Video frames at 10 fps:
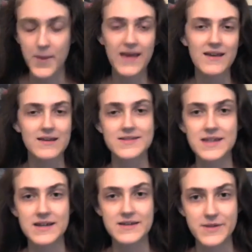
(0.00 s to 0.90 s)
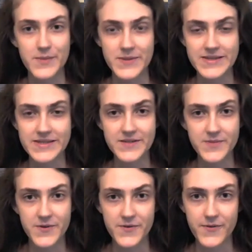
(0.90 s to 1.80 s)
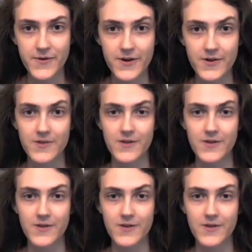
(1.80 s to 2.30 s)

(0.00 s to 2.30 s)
pace that has not been seen before.